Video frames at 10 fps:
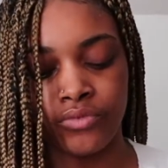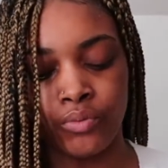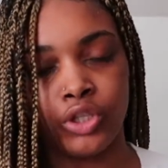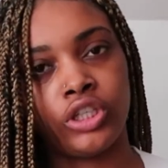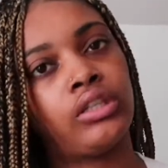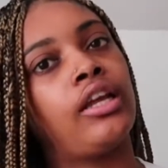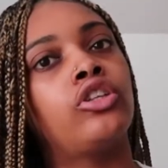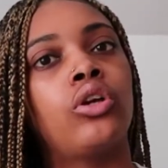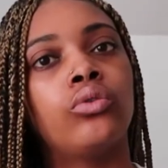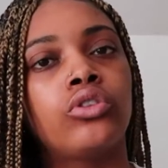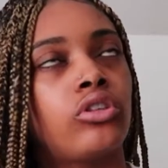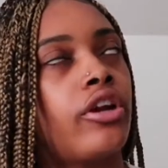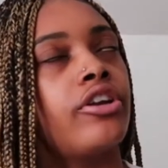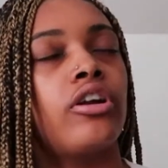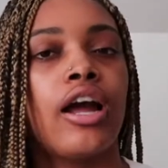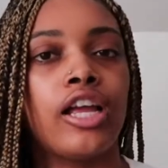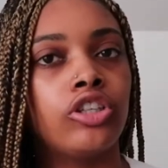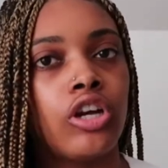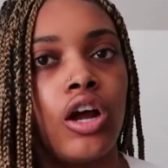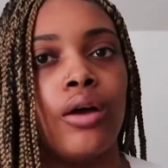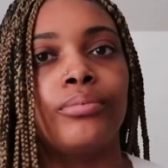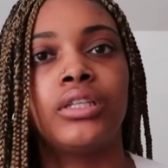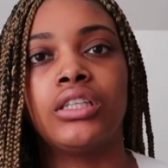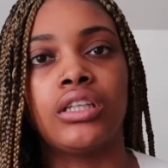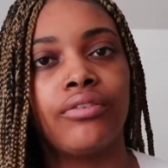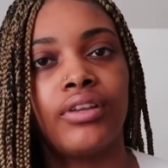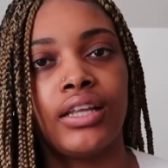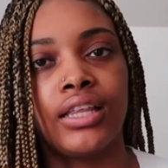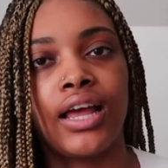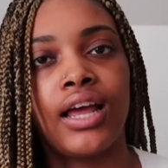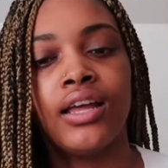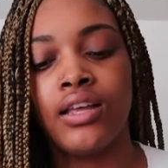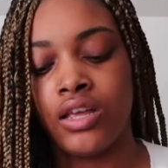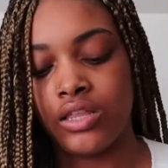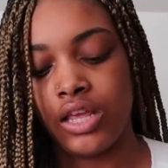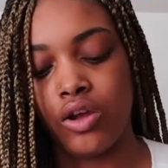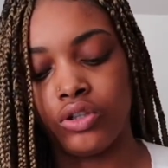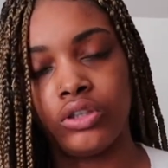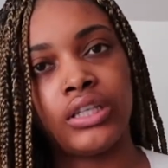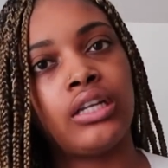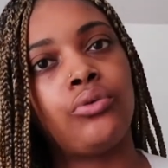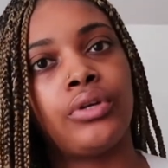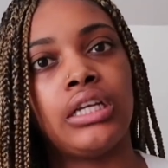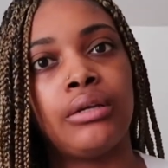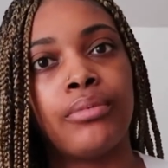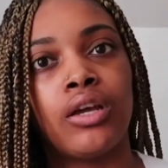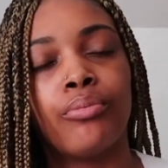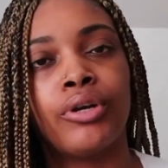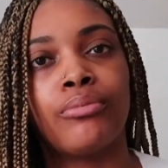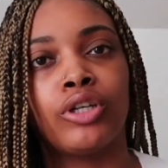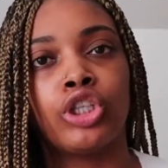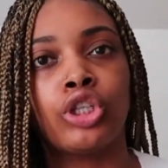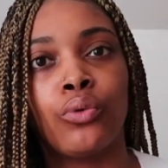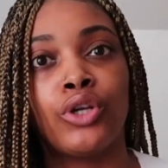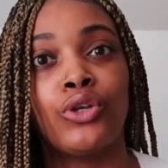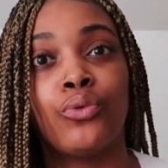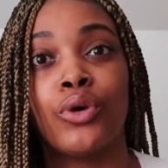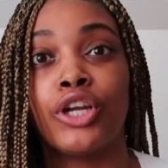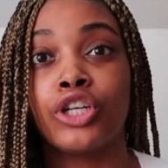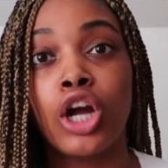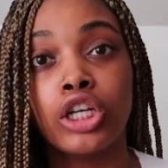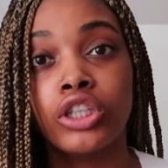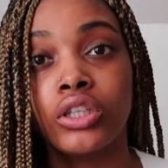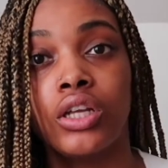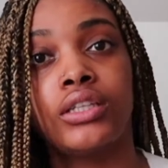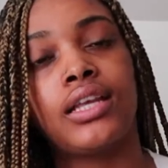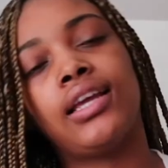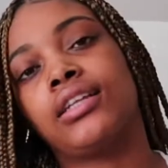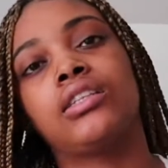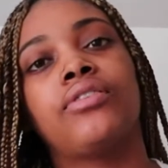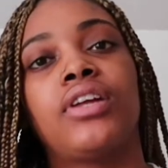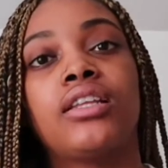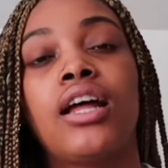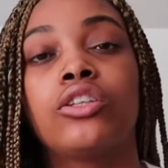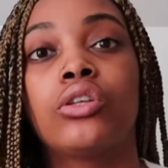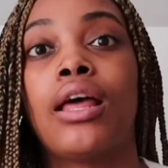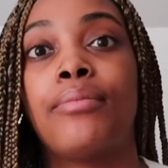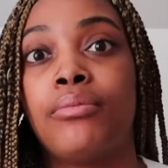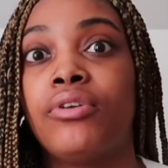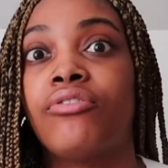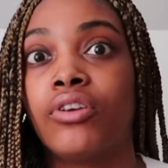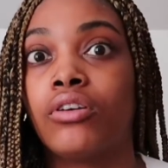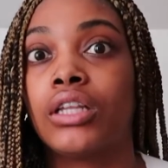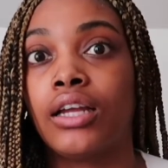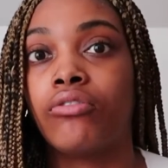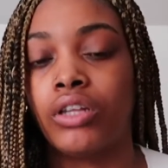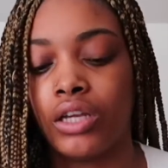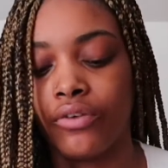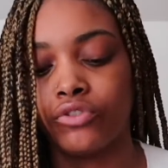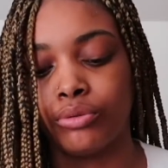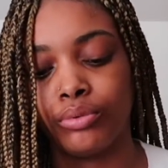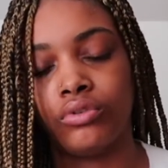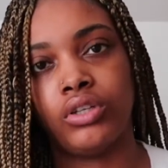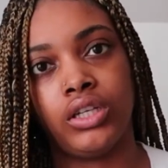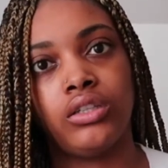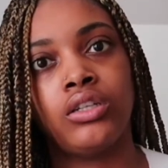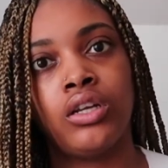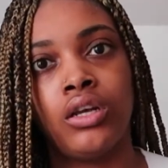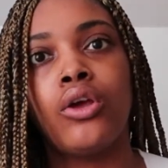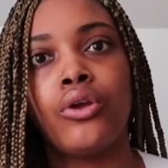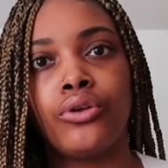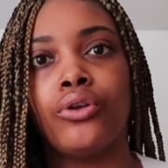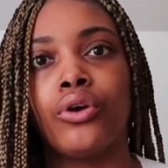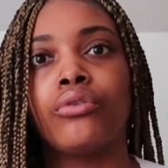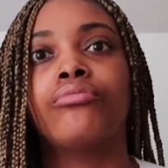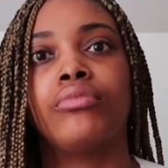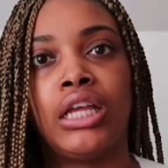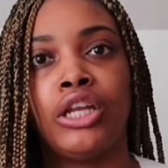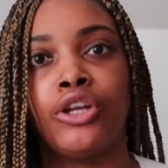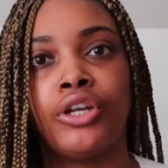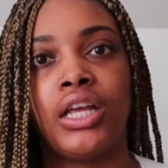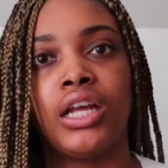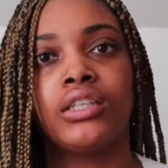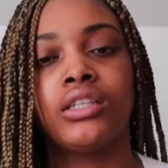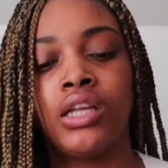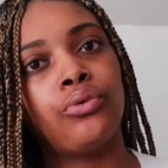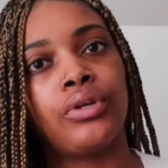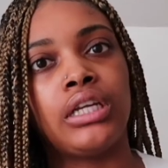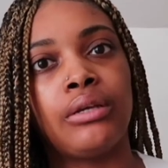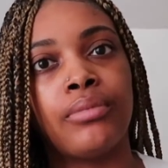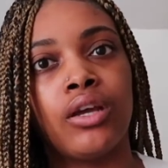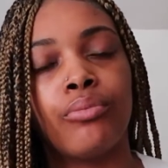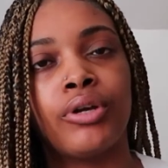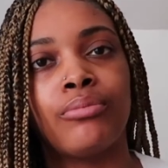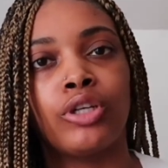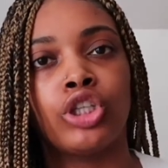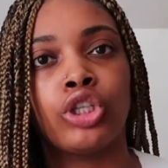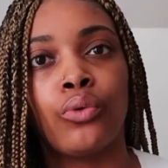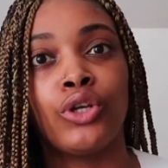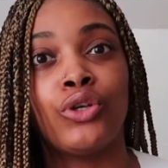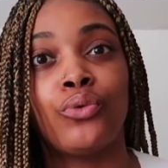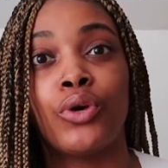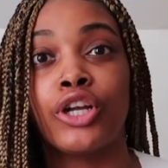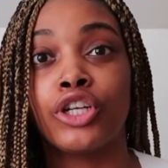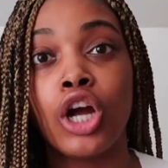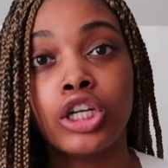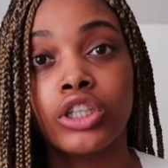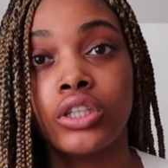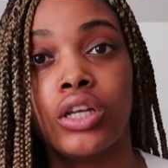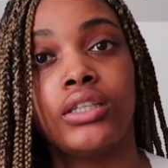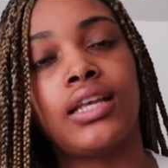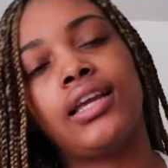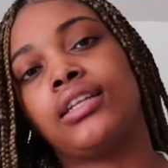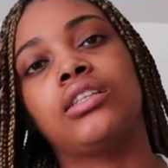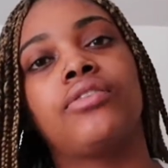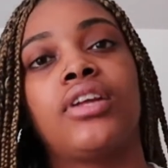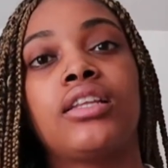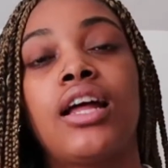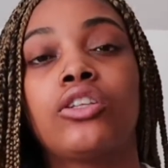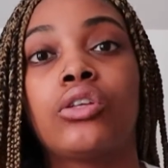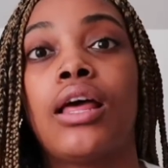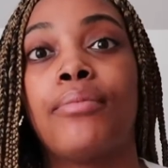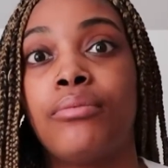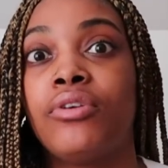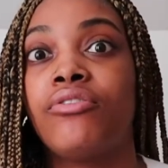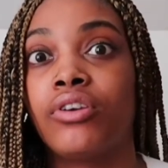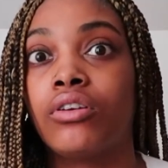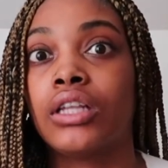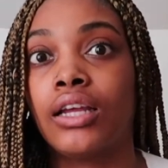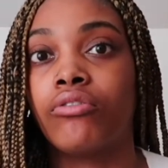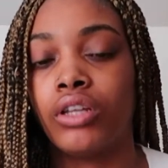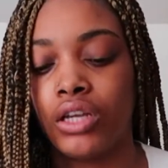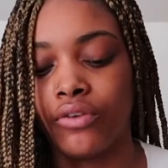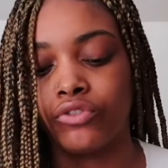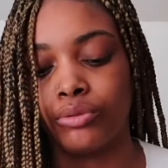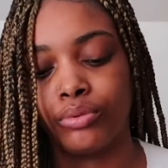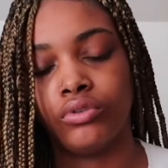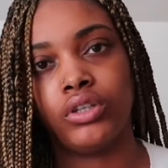which is like, don't start your eye drops and stuff like that. They also send you an email pretty much showing you what your doctor looks like and stuff like that. So that made me feel like really comfortable and, you know, in good hands. You an email pretty much showing you what your doctor looks like and stuff like that. So that made me feel like really comfortable